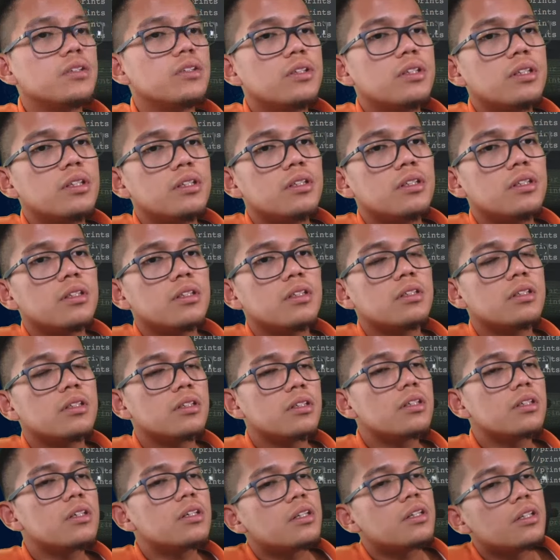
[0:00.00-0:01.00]
it,
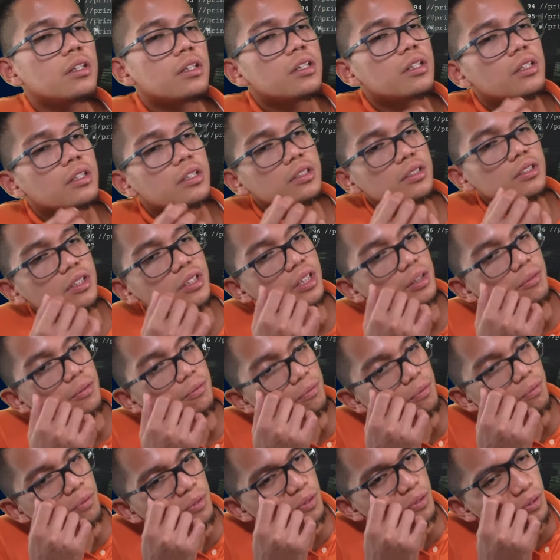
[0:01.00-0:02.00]
it's gonna
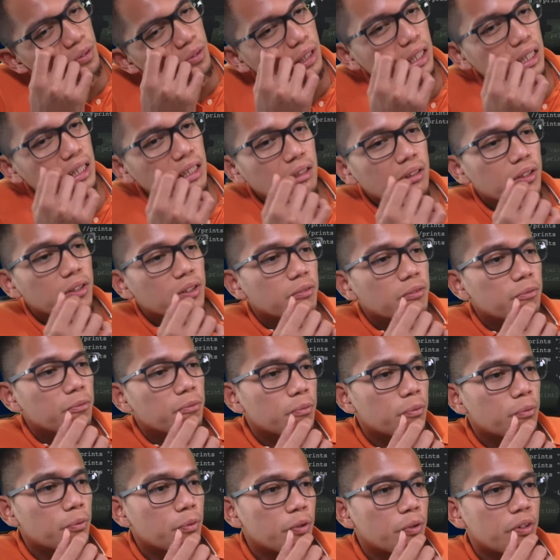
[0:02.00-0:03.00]

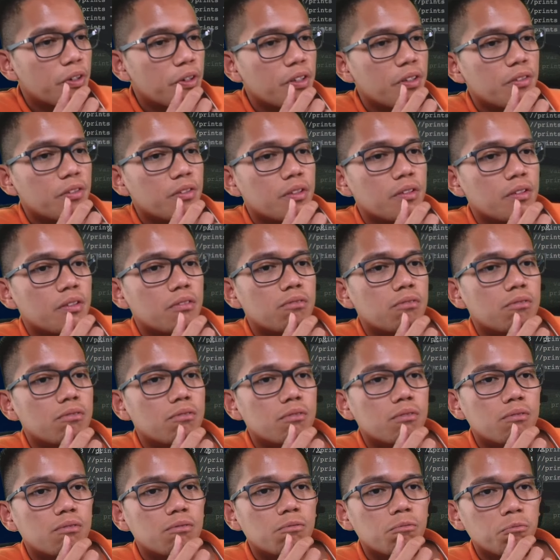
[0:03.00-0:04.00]
print
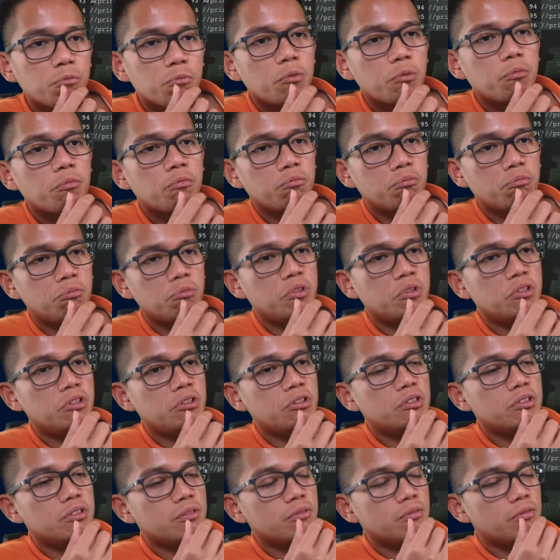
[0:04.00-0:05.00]

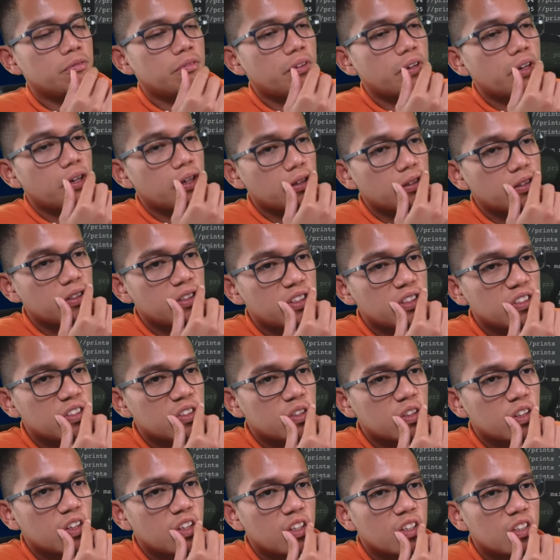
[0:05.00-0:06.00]
these
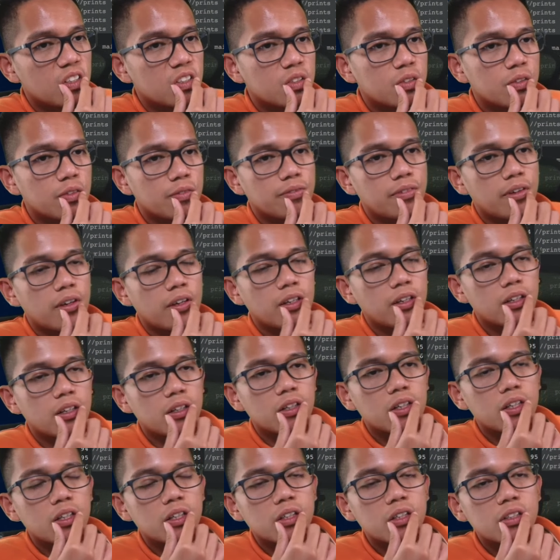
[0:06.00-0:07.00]
things,
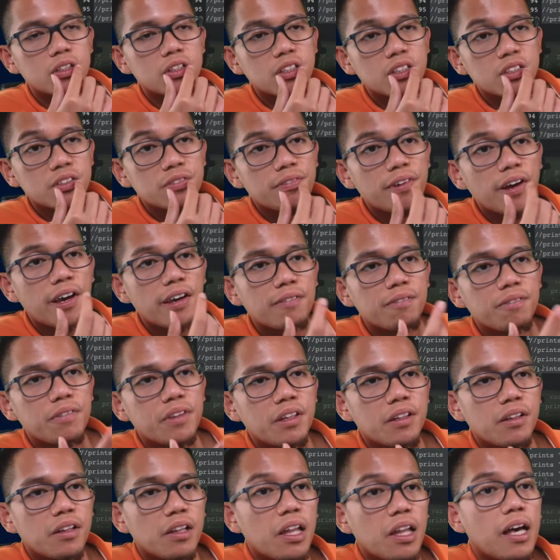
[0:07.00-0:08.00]
these
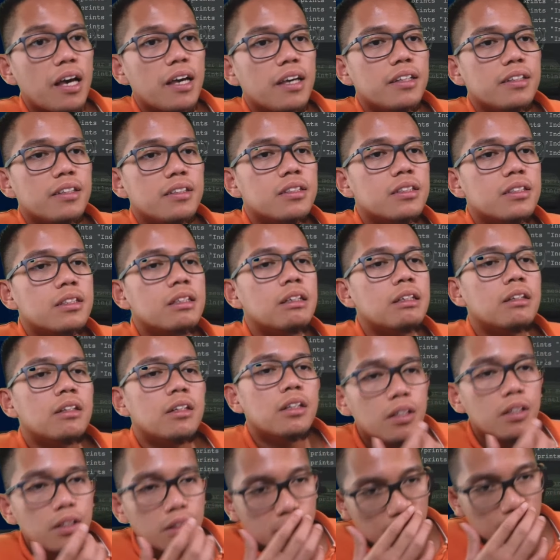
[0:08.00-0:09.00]
5 lines
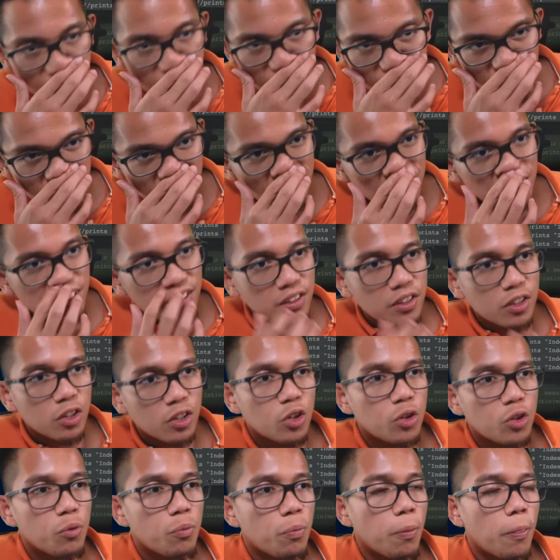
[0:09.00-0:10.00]
in
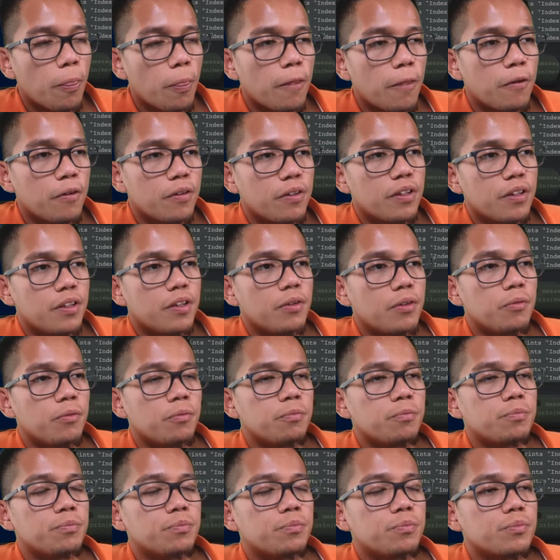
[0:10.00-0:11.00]
their thing.
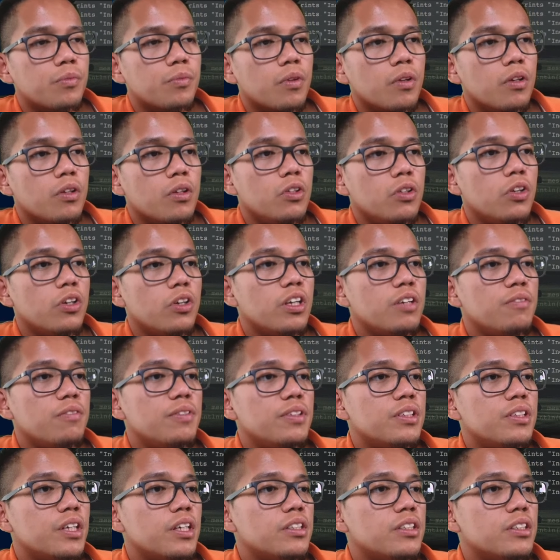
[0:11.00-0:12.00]
You can even
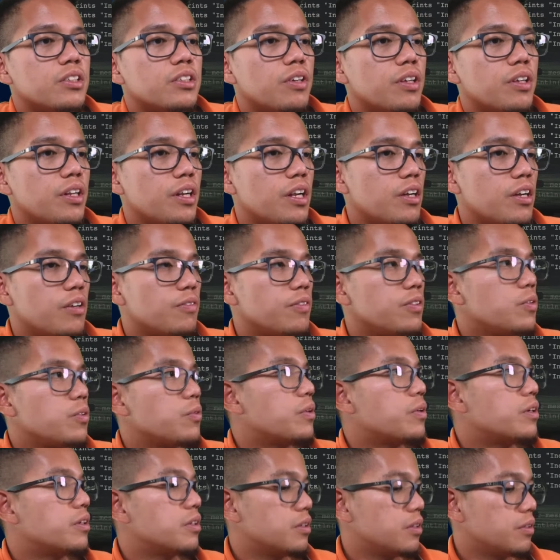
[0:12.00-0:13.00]
test it right now if you
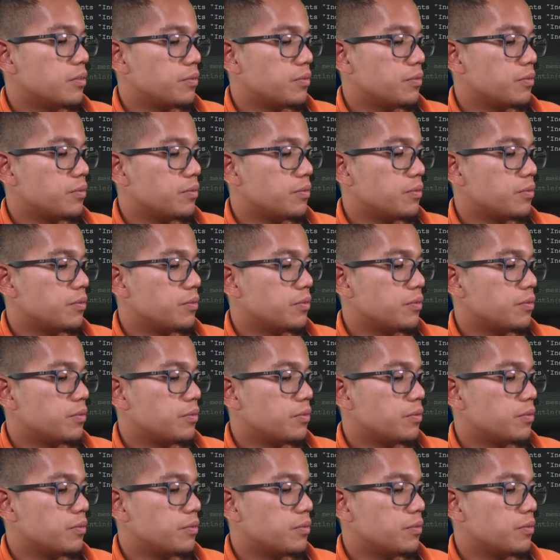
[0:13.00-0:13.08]
want.